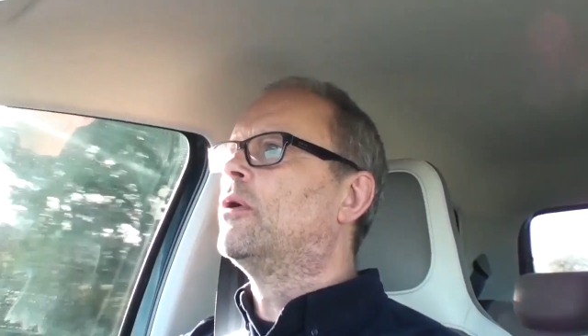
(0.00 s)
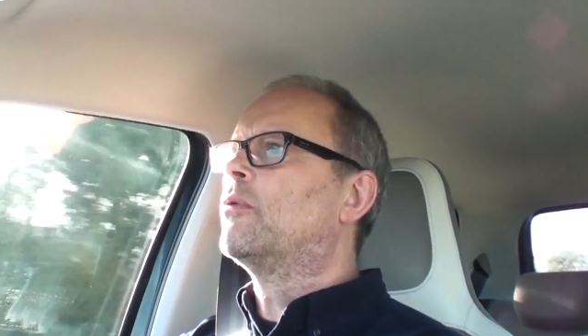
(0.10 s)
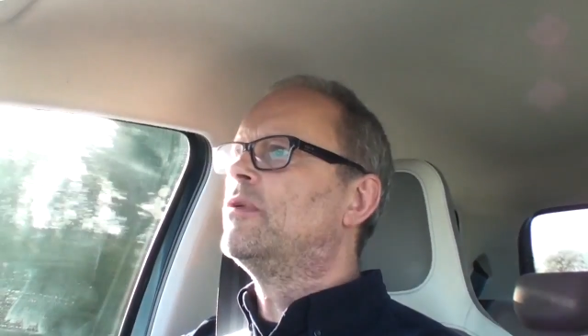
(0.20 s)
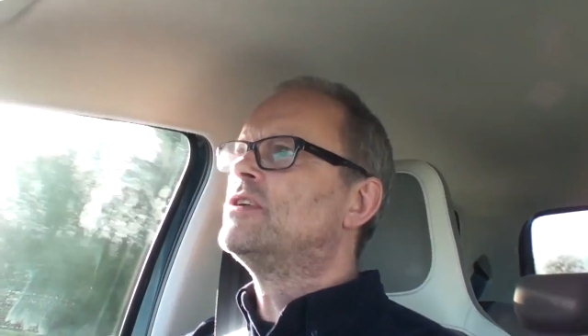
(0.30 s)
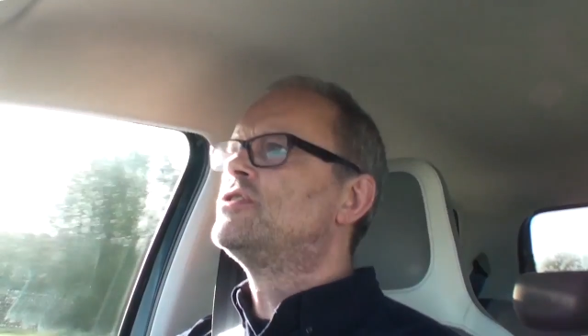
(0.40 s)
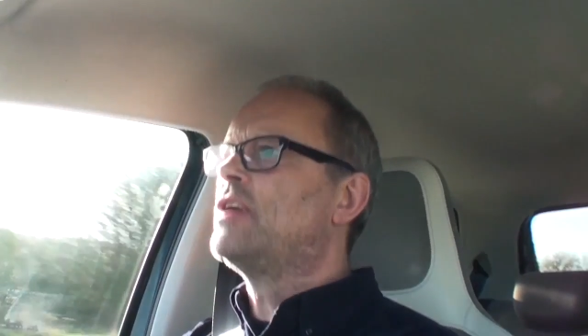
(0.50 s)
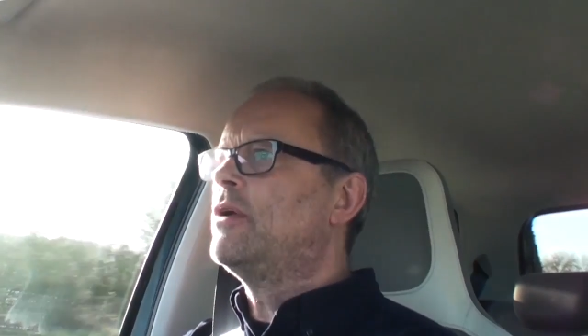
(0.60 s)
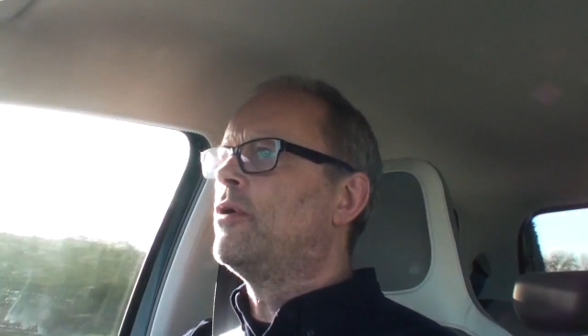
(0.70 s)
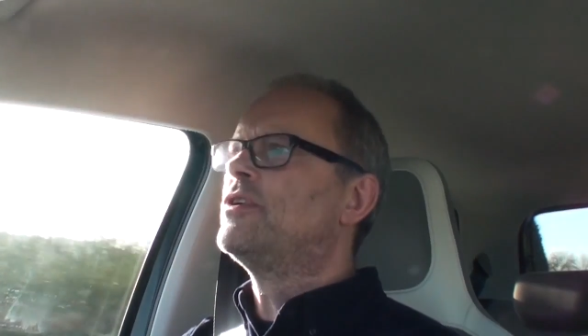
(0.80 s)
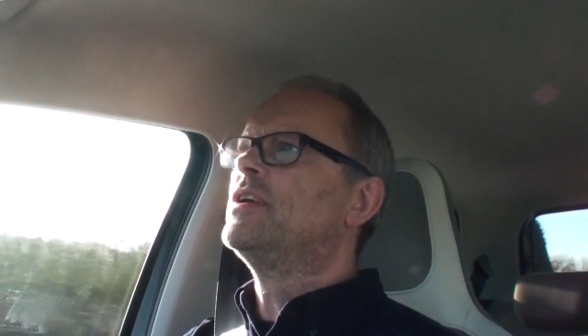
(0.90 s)
not
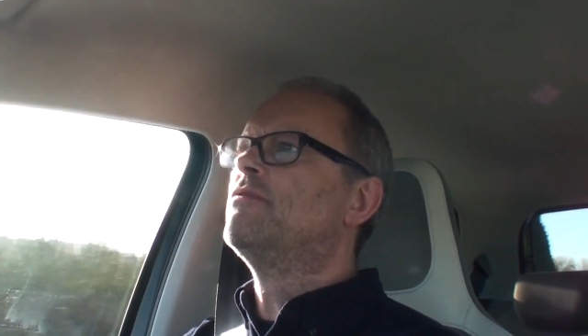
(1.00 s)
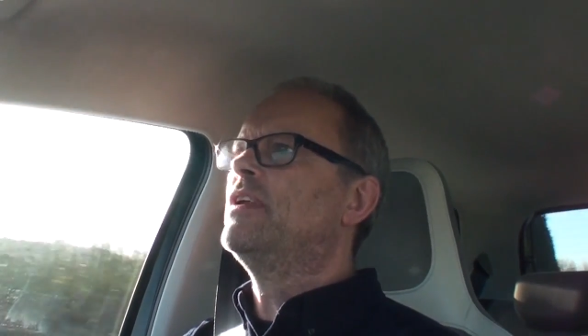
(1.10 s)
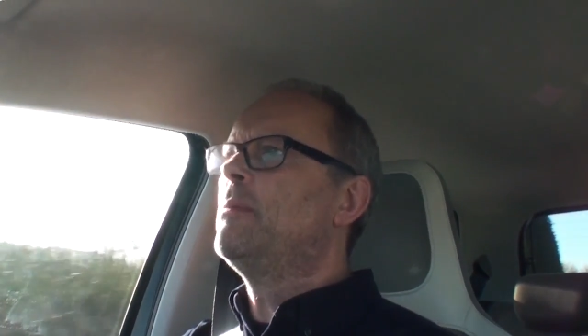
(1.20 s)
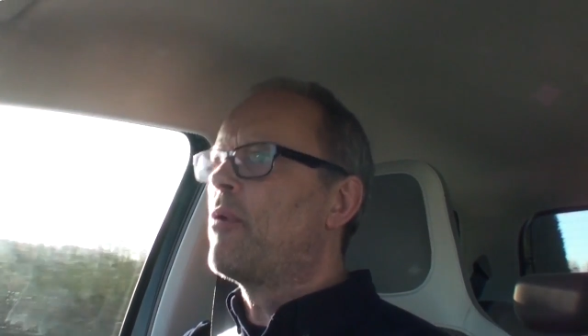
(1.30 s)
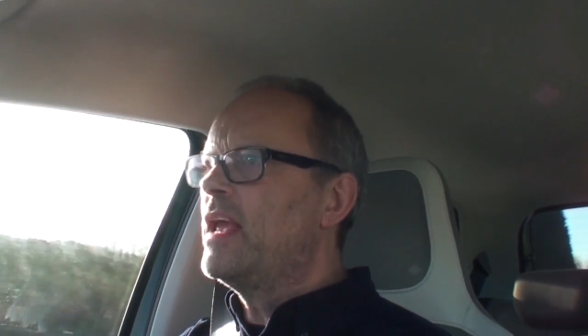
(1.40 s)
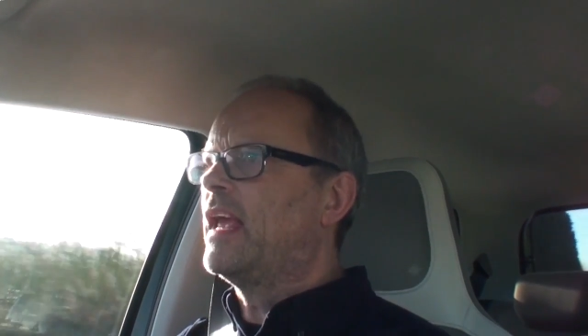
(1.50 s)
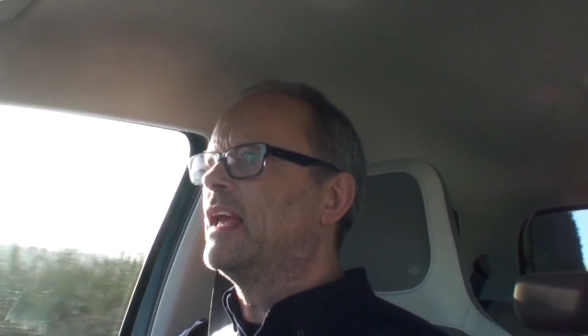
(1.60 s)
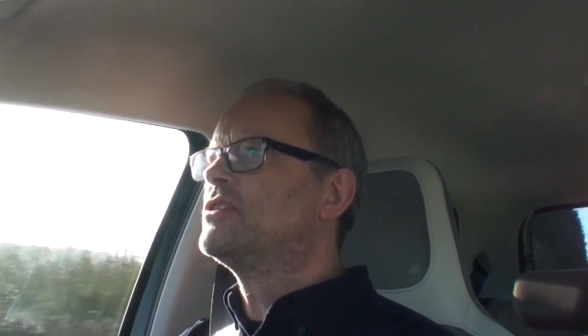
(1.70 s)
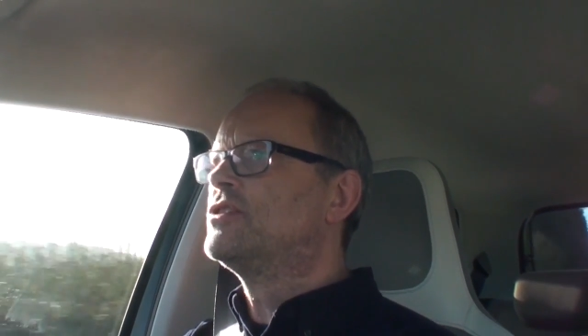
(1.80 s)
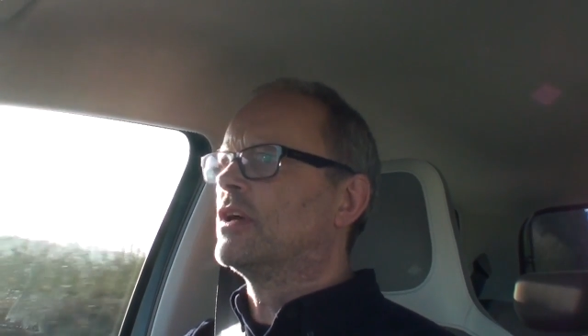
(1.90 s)
regeneratively braking.
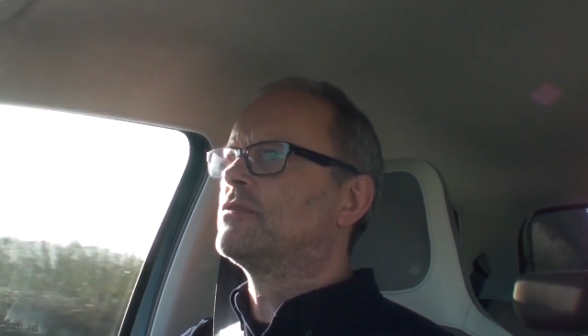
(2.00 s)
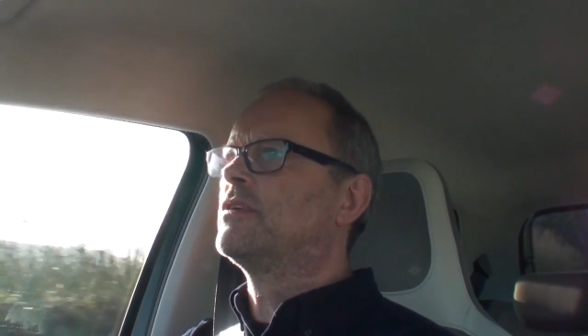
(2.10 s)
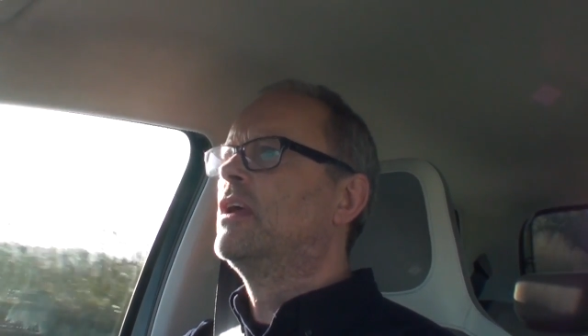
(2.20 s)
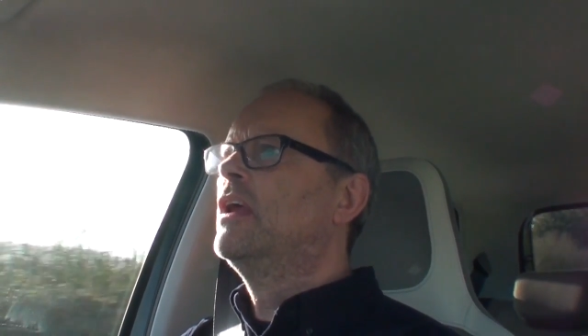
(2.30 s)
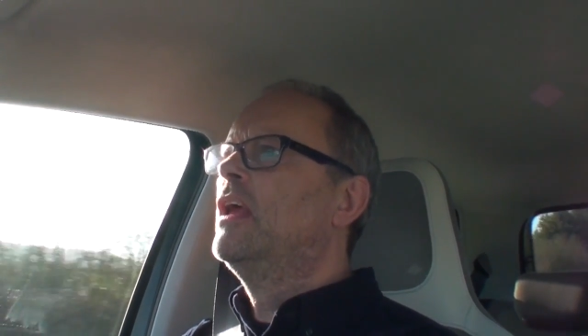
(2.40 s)
It's just